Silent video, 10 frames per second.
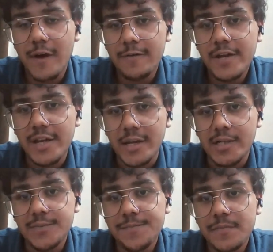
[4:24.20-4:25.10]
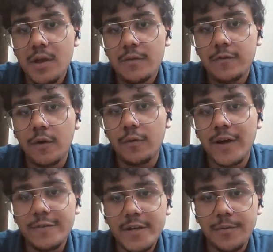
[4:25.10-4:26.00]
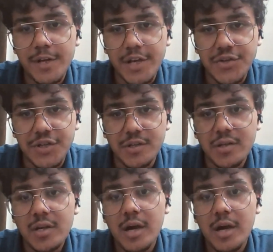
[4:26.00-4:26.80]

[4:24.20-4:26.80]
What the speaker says: Wi-Fi Nina for Wi-Fi communication,